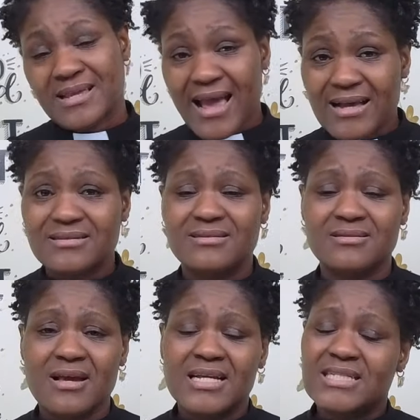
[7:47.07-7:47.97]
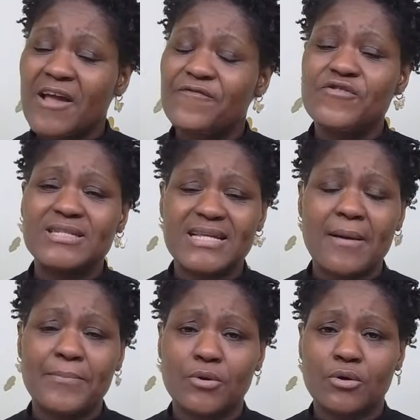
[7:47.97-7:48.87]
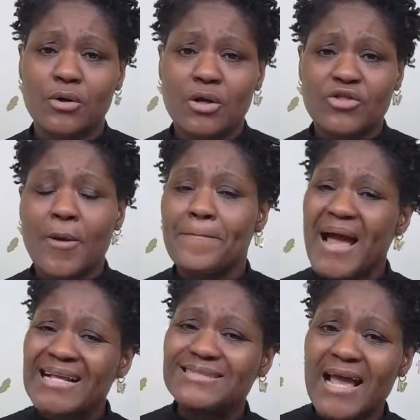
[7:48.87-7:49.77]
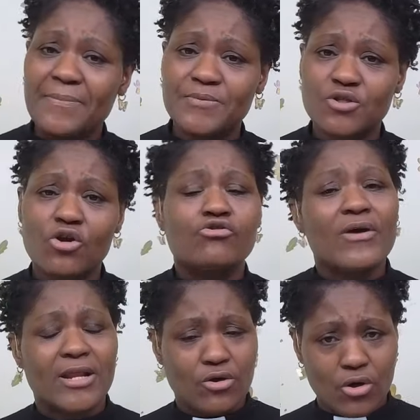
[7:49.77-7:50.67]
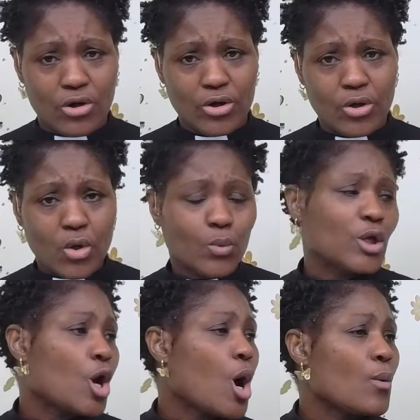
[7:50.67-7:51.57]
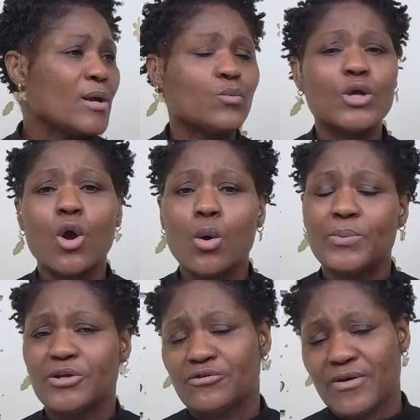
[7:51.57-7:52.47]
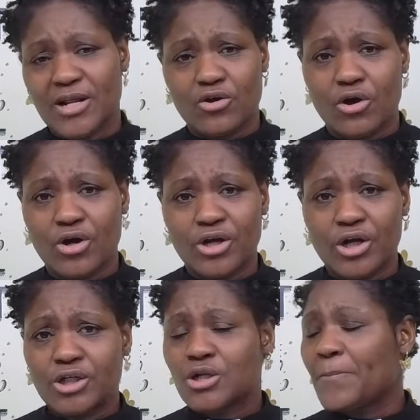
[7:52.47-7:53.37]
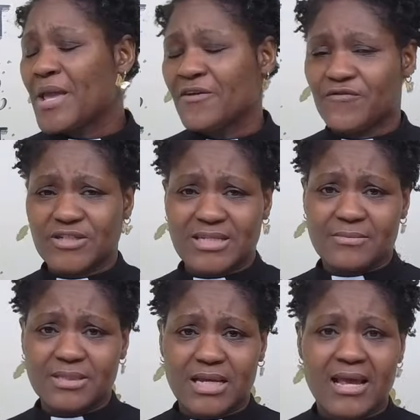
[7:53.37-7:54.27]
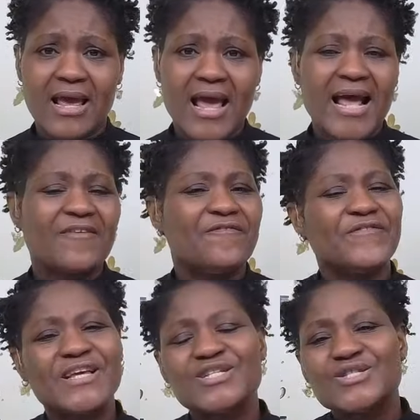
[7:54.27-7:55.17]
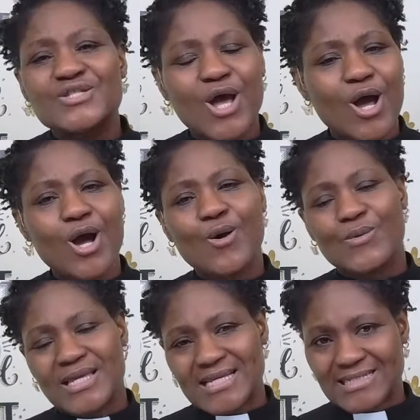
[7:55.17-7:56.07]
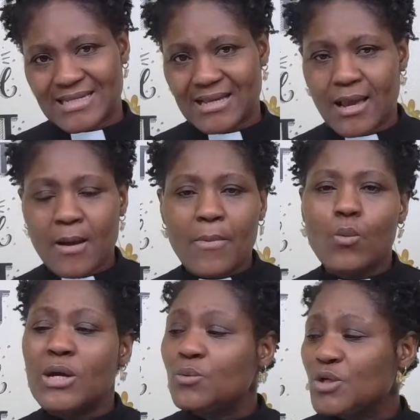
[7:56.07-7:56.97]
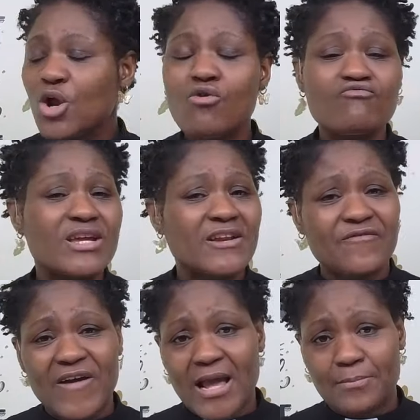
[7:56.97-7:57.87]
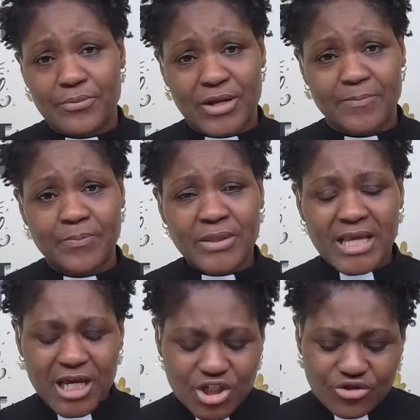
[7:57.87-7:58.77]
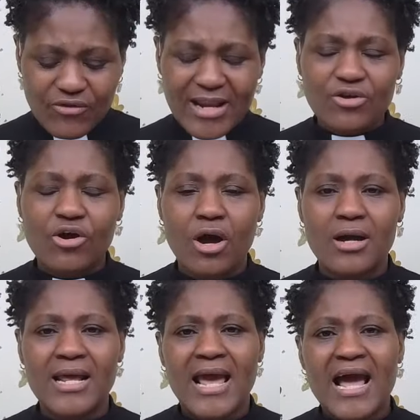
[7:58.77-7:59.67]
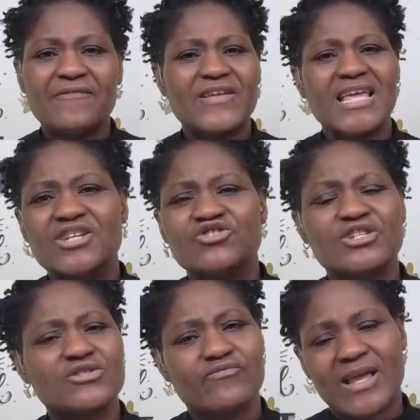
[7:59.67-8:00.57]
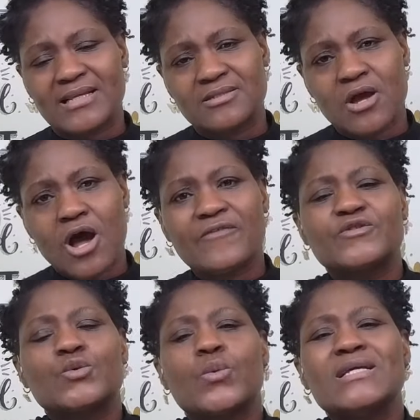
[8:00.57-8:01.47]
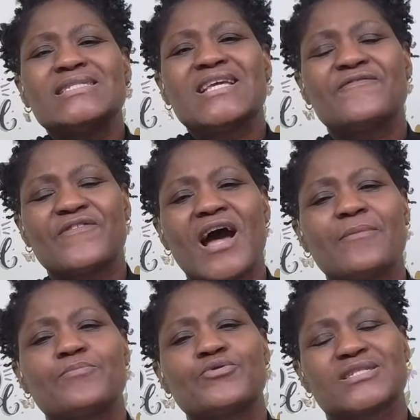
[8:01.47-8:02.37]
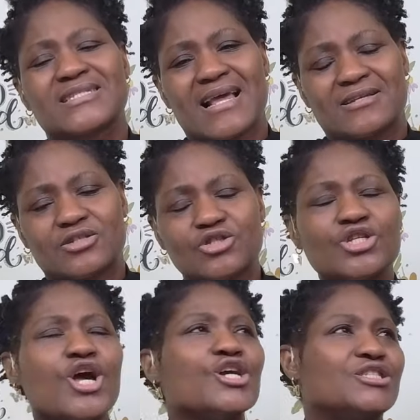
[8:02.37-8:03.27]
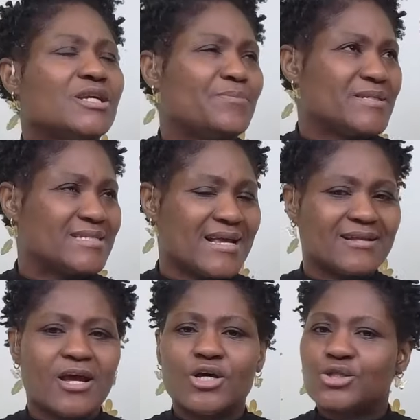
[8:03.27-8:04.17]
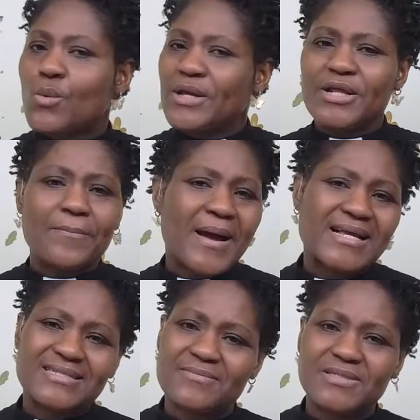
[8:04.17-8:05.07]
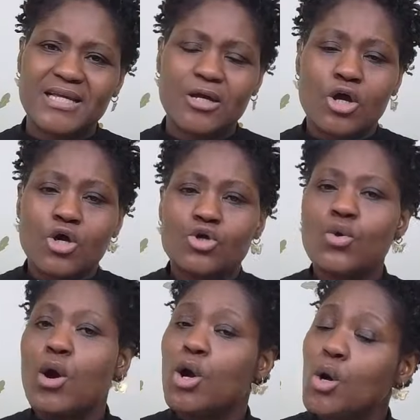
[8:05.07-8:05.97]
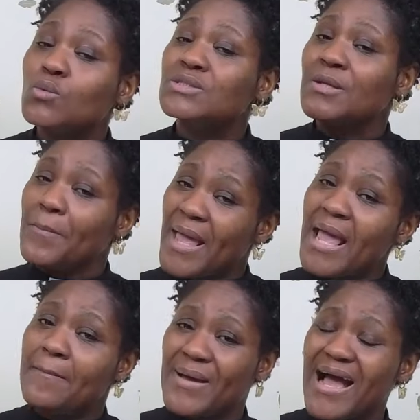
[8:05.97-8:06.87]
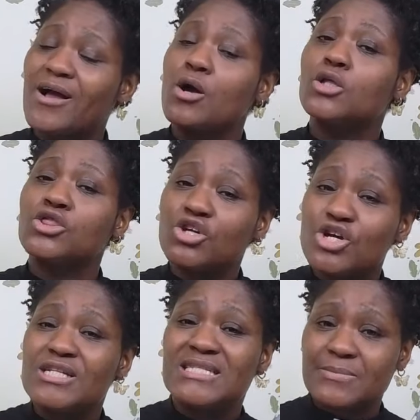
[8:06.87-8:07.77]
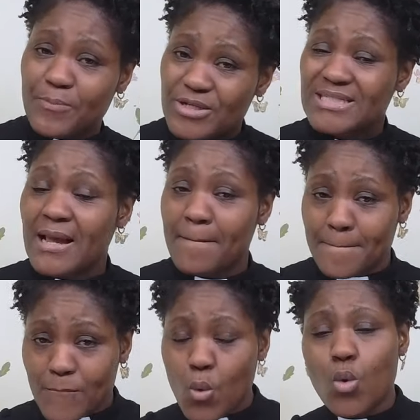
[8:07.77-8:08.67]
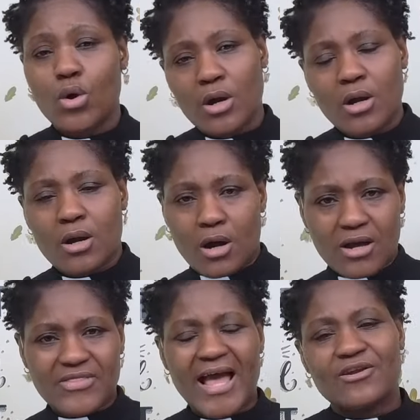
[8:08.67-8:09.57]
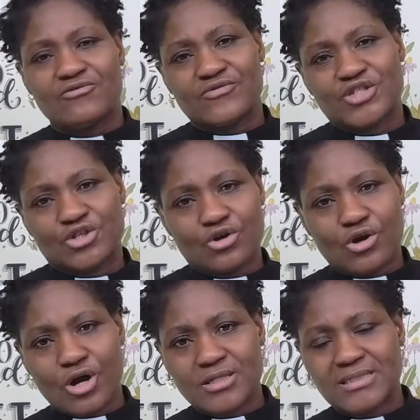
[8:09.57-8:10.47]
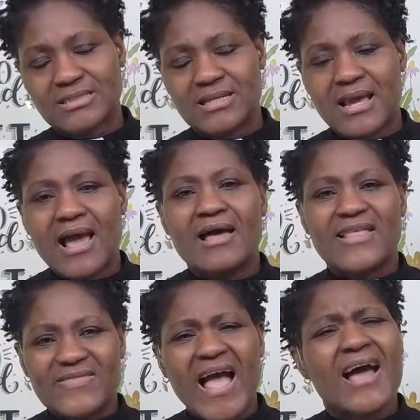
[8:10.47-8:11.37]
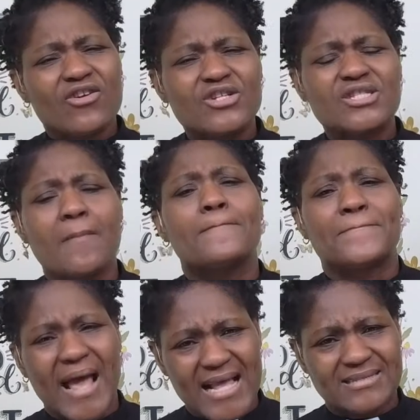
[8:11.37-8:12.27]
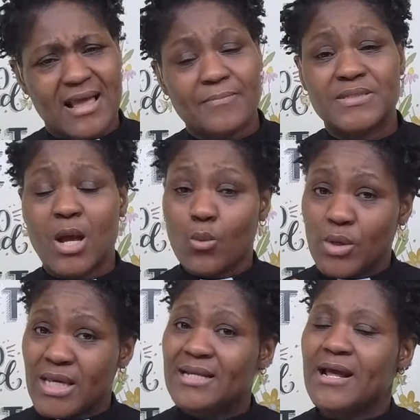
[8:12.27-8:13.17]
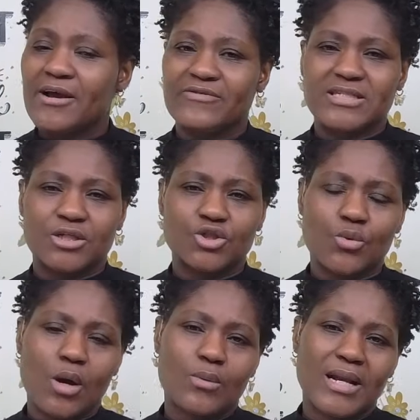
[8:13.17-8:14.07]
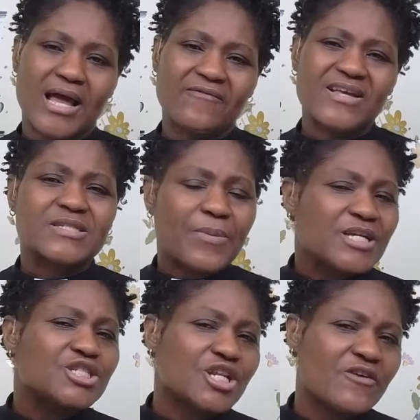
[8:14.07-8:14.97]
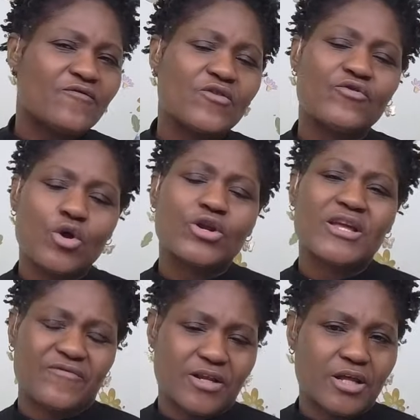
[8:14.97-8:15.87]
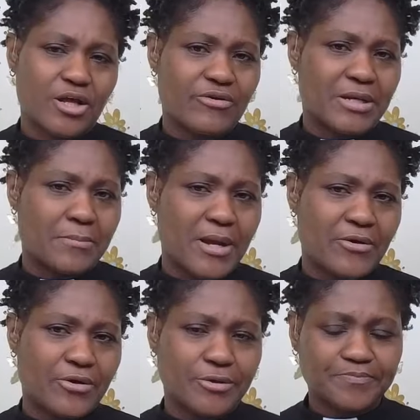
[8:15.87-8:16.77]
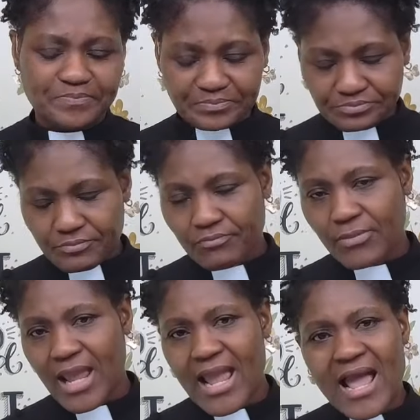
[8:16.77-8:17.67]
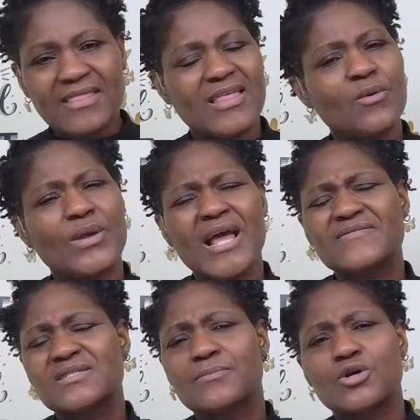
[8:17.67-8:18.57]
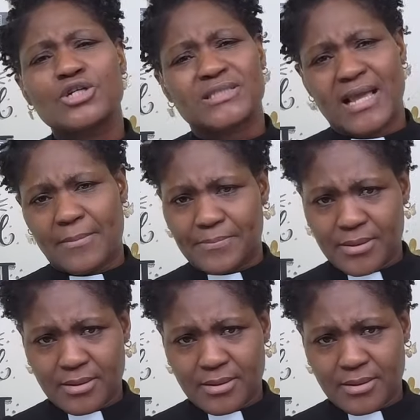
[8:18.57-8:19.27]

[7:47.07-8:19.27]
Yes. Say, for example, they're bad debts or credit card. We go and we open a credit card to pay for something, and it feels so easy. But when we don't read a fine print, each credit card have an interest rate of 25%, 30%. So when you buy something, you are going to pay back 30% more on that original cost. And that are some bad debts that we inherit into our life, especially if you're living here in America. And then we have some good debt.